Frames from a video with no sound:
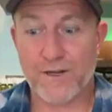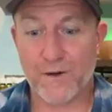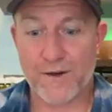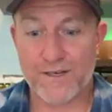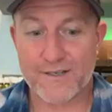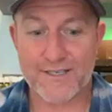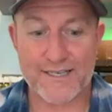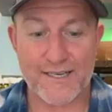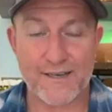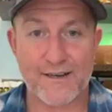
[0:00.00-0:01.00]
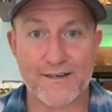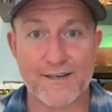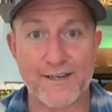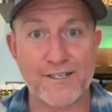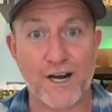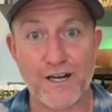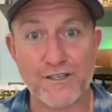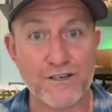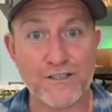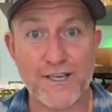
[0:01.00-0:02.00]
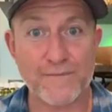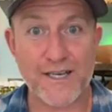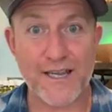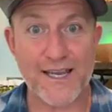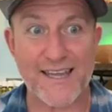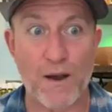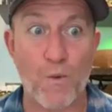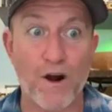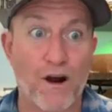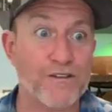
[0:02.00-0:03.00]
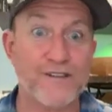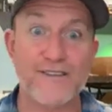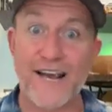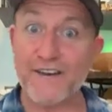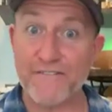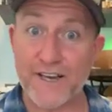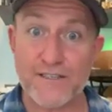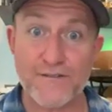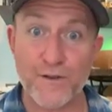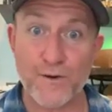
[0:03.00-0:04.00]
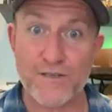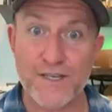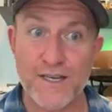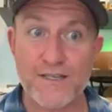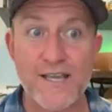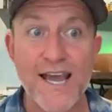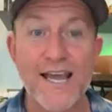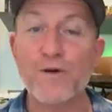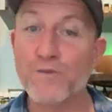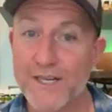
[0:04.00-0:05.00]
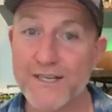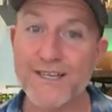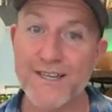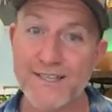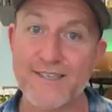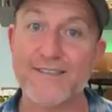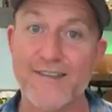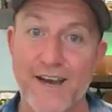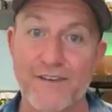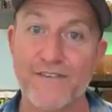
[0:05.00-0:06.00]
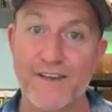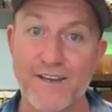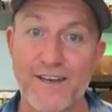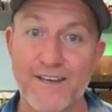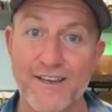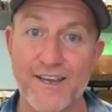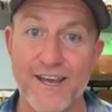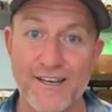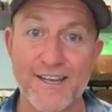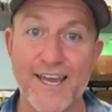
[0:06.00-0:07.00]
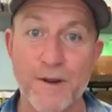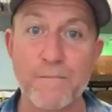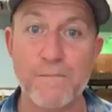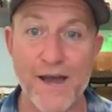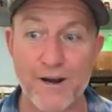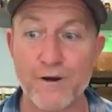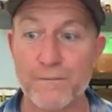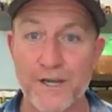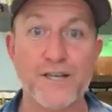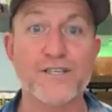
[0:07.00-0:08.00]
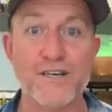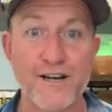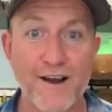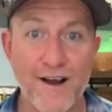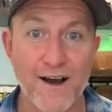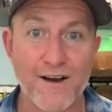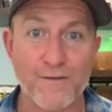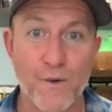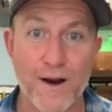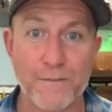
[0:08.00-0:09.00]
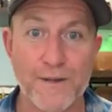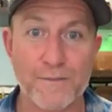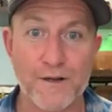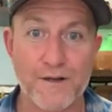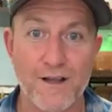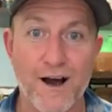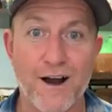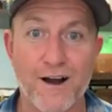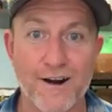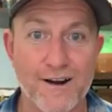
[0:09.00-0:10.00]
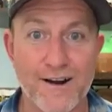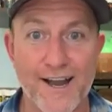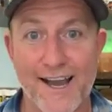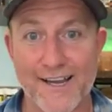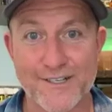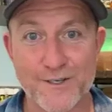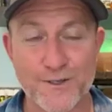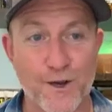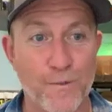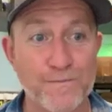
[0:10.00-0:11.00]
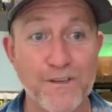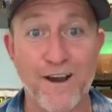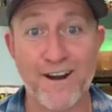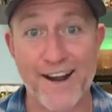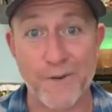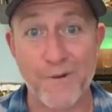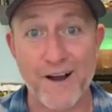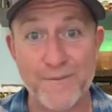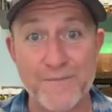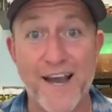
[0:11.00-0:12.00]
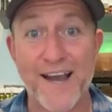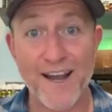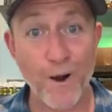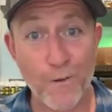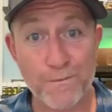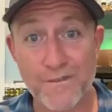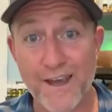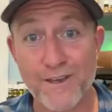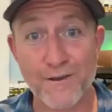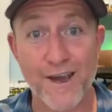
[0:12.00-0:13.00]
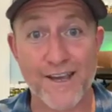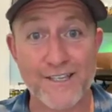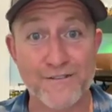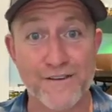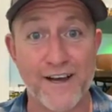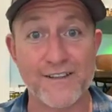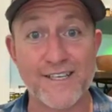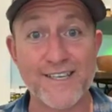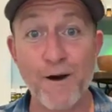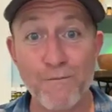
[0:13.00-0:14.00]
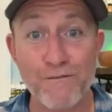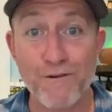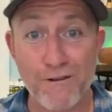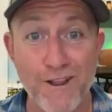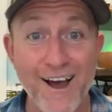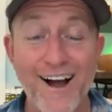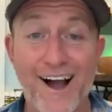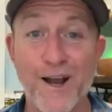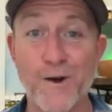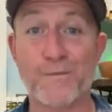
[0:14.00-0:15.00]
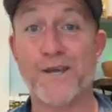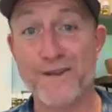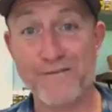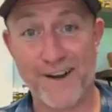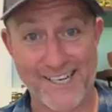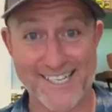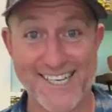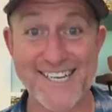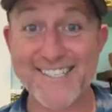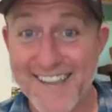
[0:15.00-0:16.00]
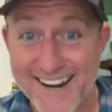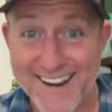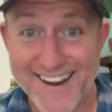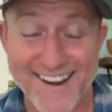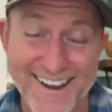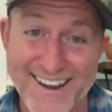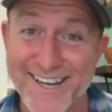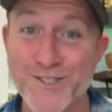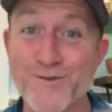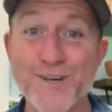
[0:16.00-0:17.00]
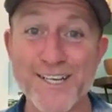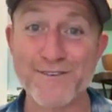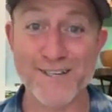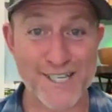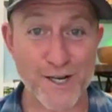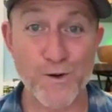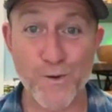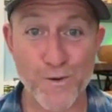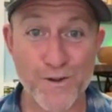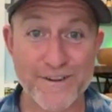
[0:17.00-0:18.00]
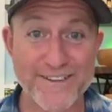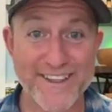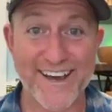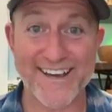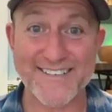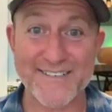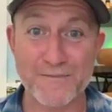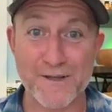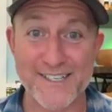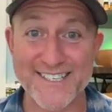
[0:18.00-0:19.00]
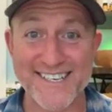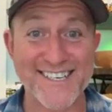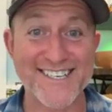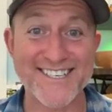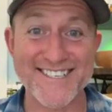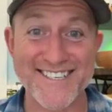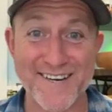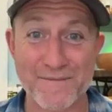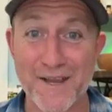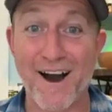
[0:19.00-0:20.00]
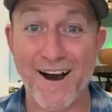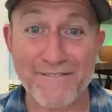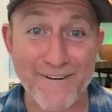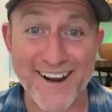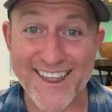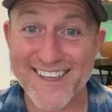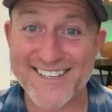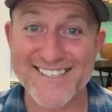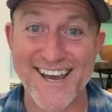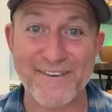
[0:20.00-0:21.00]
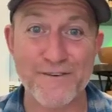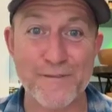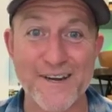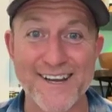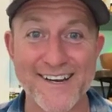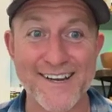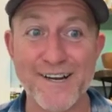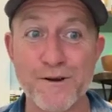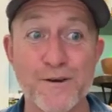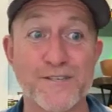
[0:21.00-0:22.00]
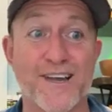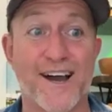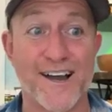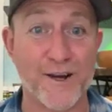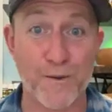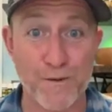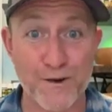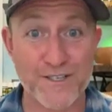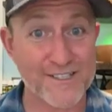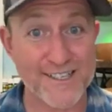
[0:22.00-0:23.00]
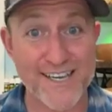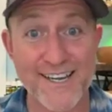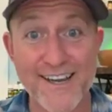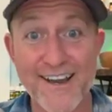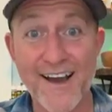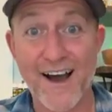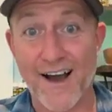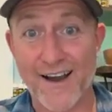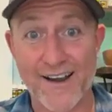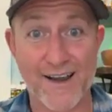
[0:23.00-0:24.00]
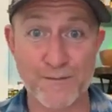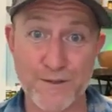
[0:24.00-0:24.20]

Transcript: going to see a doctor or something like that? What are the side effects of those things? It really lets us dive in and get a better picture of where people are at. So, all right. Well, I hope that you guys found this helpful. I hope that you find it exciting. It's really, really cool that Melissa is going to be offering this to everybody in here, because I know personally, I